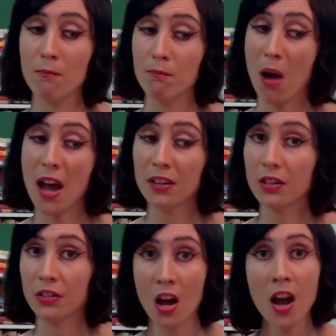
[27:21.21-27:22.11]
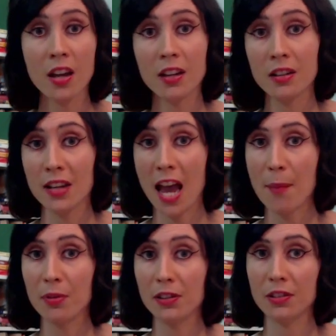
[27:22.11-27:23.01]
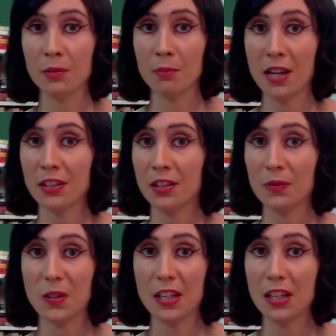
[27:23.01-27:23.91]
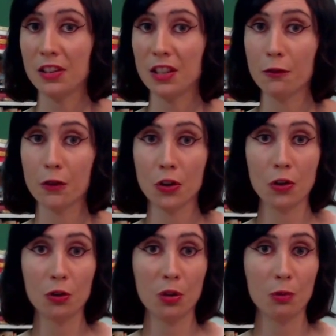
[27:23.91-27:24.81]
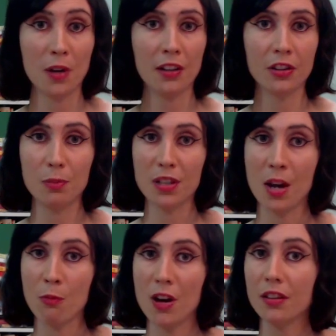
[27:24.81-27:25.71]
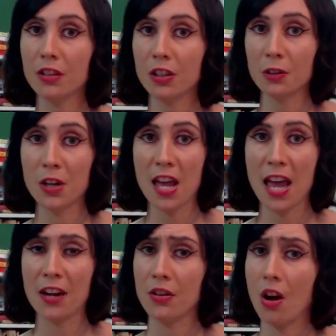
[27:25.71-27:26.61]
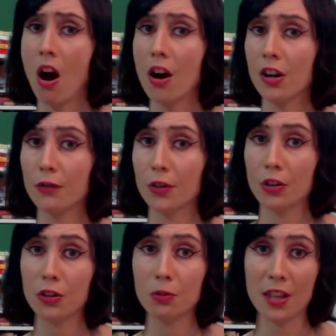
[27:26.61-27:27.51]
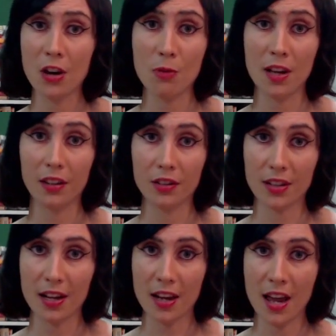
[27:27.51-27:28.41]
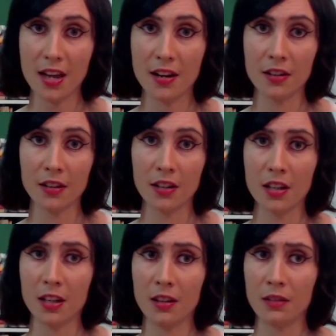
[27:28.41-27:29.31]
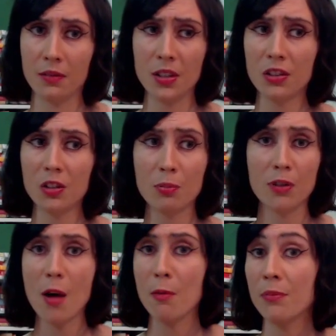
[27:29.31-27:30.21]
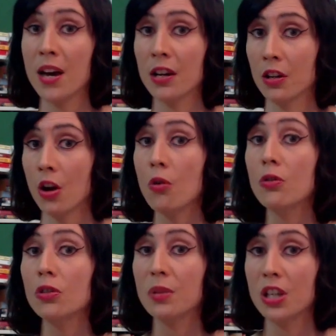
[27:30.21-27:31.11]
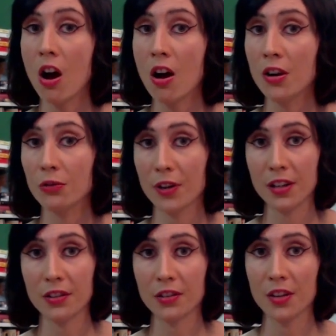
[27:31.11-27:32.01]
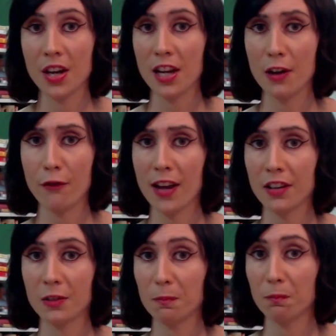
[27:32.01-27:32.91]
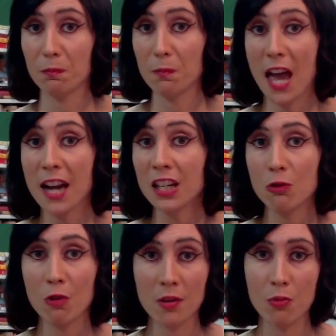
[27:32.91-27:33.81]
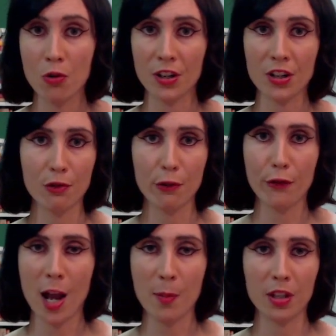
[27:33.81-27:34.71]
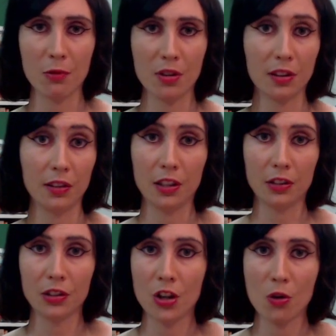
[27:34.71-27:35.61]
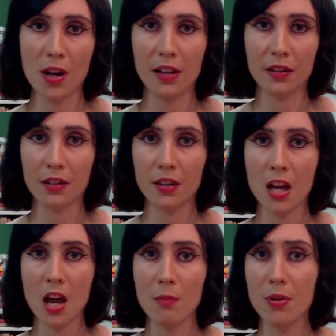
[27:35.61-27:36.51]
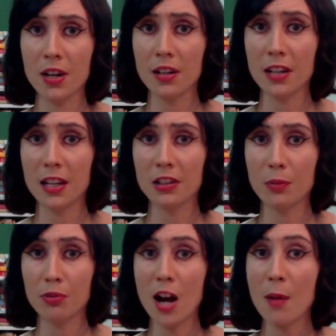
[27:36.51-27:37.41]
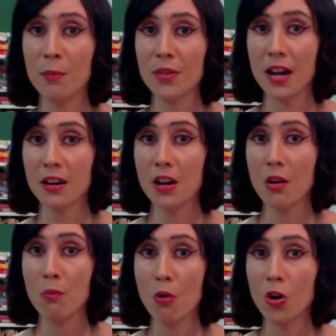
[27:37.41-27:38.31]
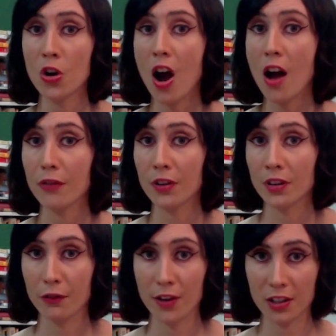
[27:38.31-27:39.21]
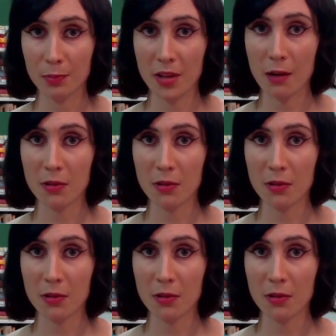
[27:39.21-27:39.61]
By design, capitalism makes it easy for those with wealth to become wealthier and hard for those without wealth to get ahead. And this is a problem that goes beyond race. It affects anyone born into a family with little to no wealth, but it's a problem that more often affects black